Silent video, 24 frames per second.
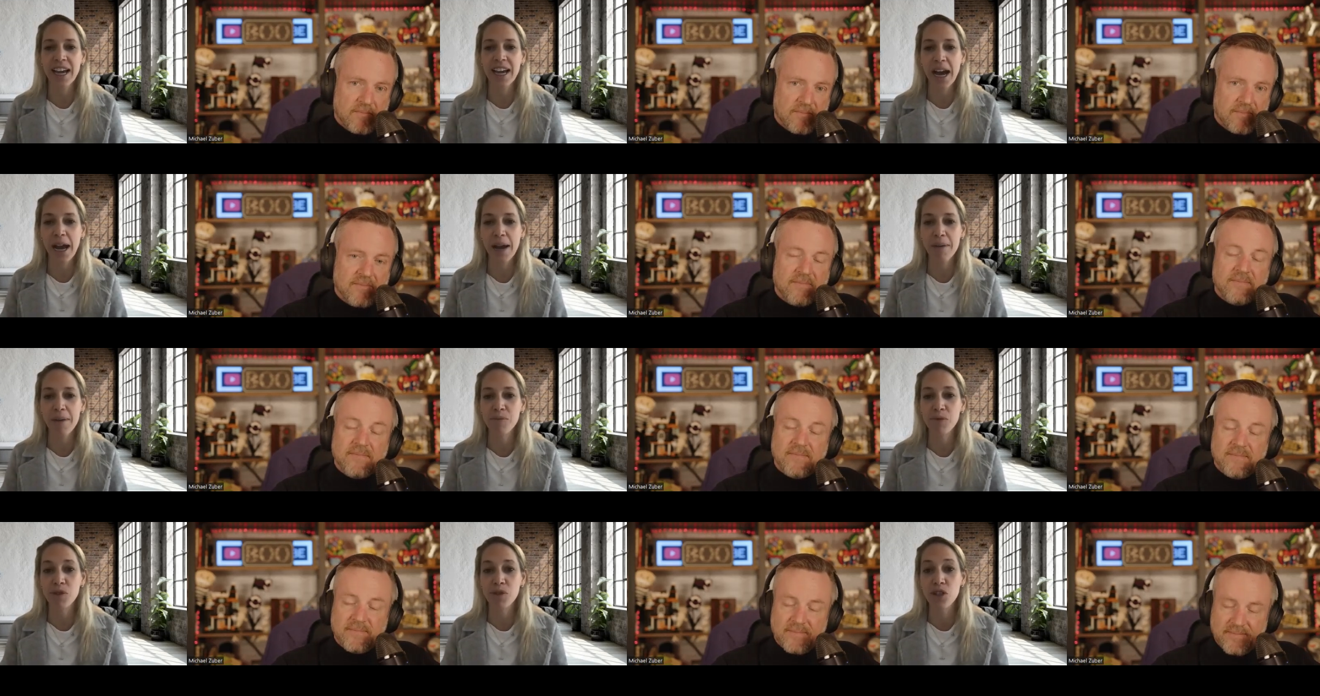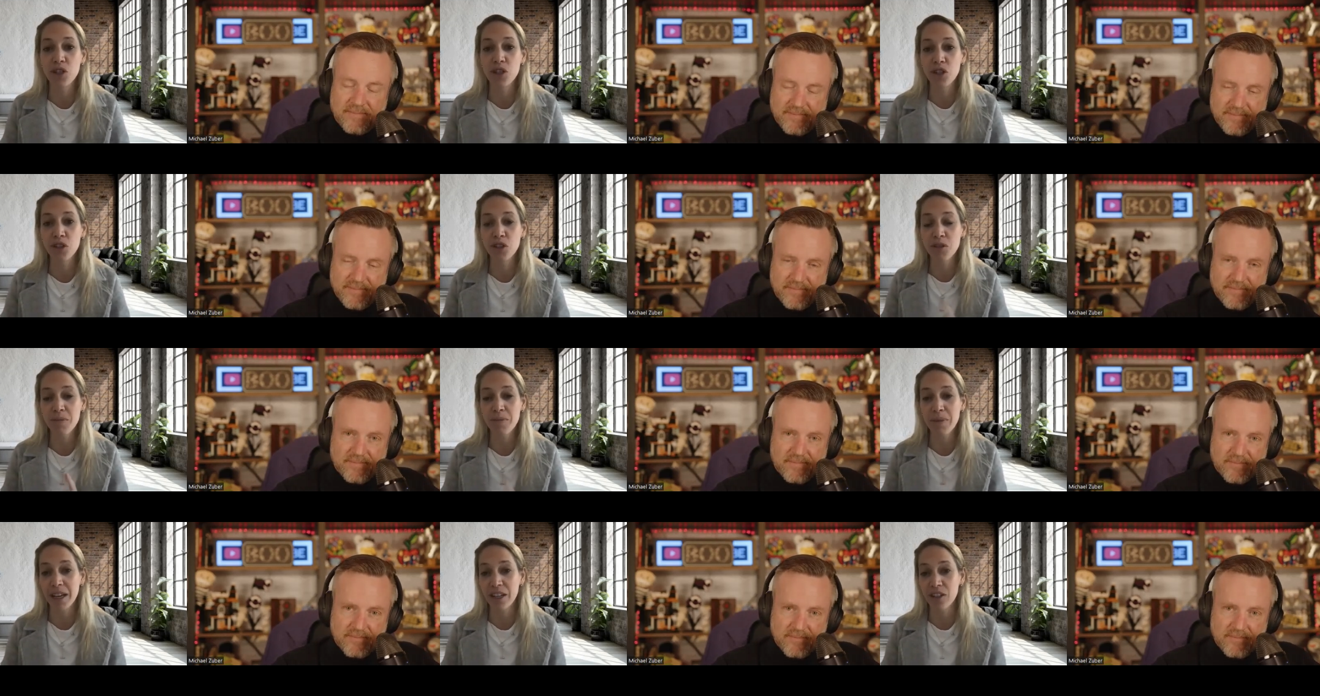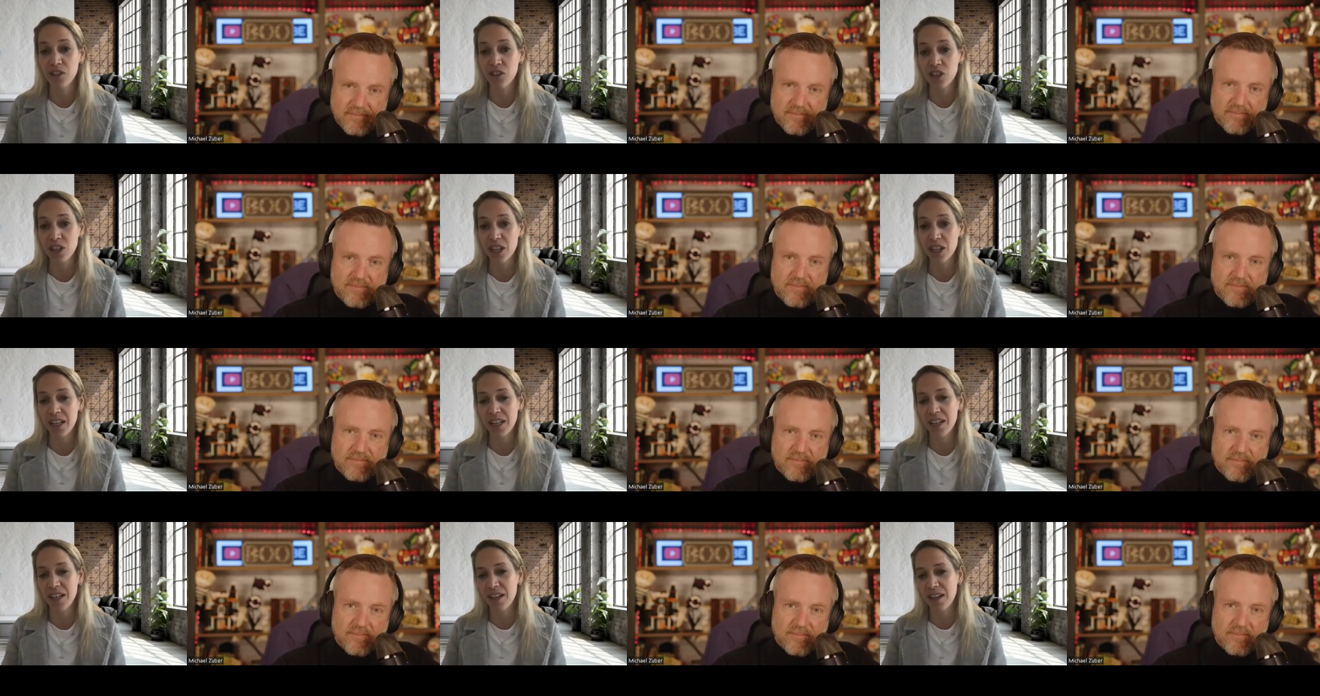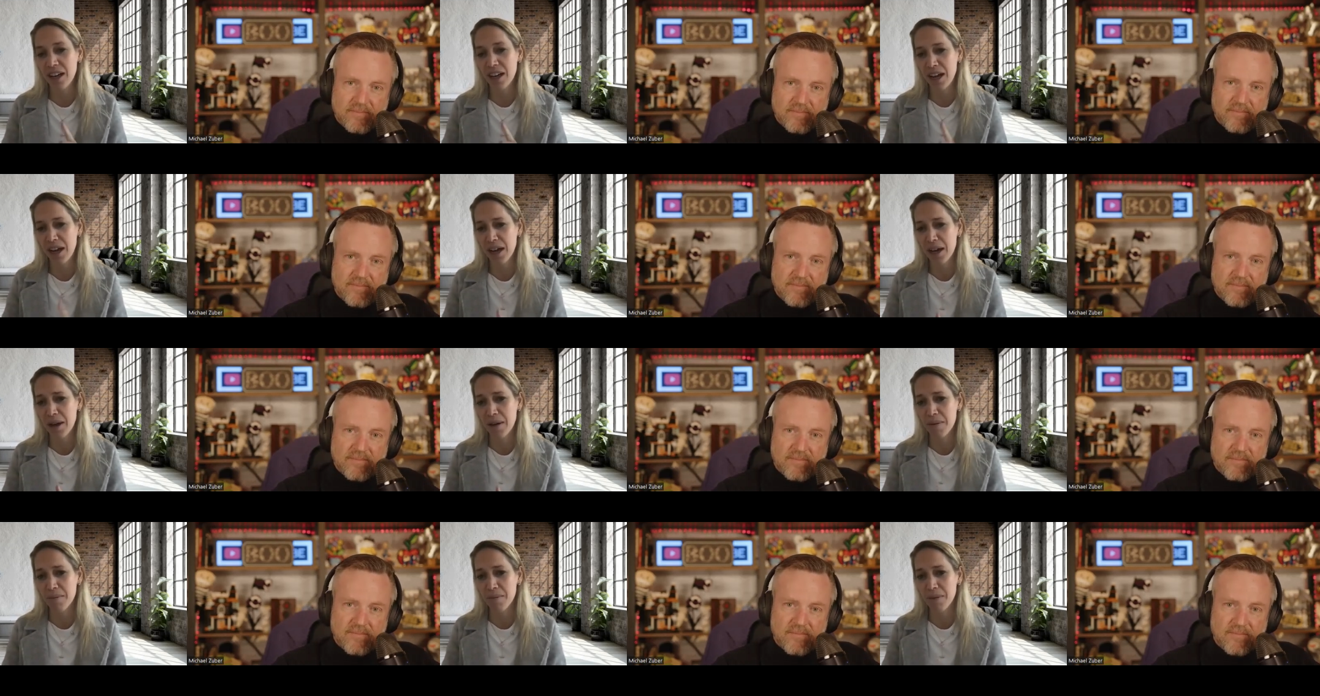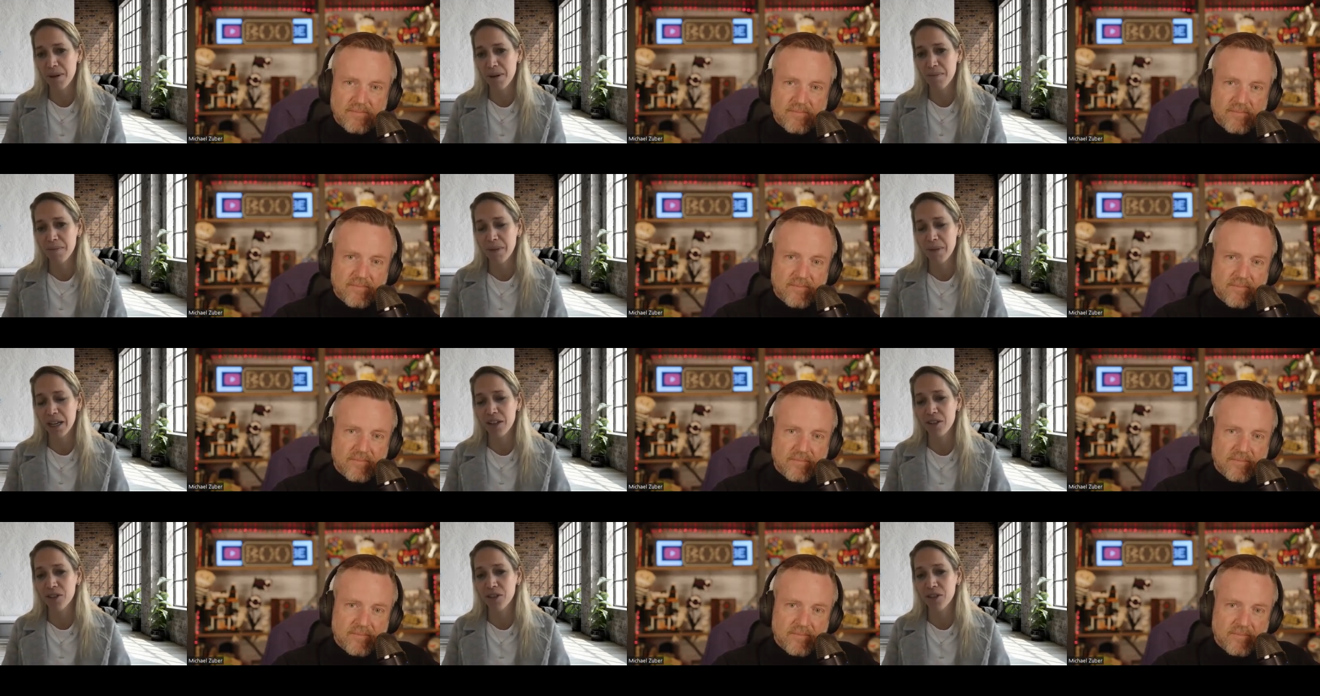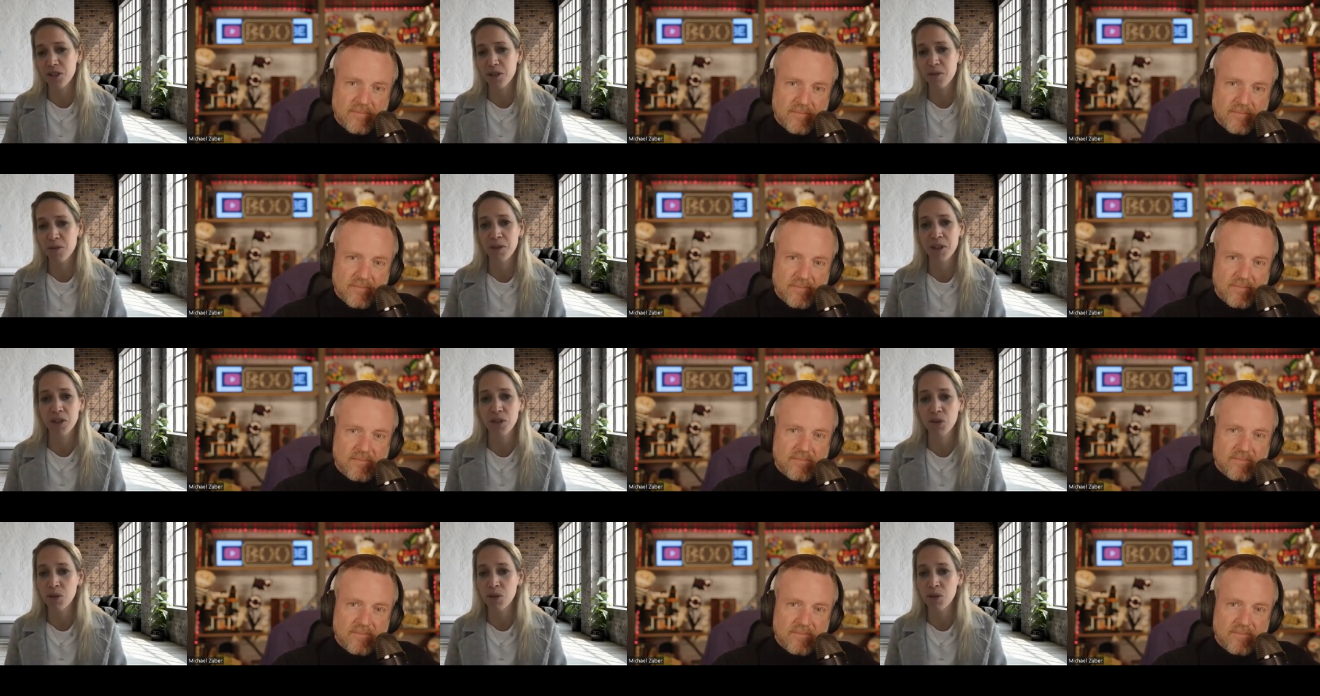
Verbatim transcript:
Speaker 1: Um, do mention um, Michael Zuber